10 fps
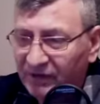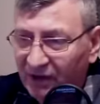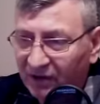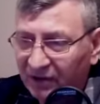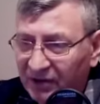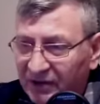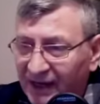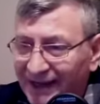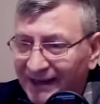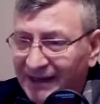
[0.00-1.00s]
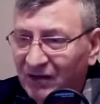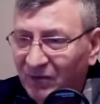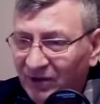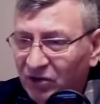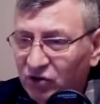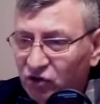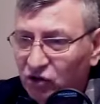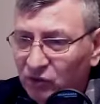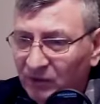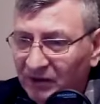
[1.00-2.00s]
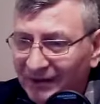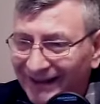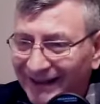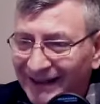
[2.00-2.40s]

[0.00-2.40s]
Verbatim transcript: of darkness the written judgment.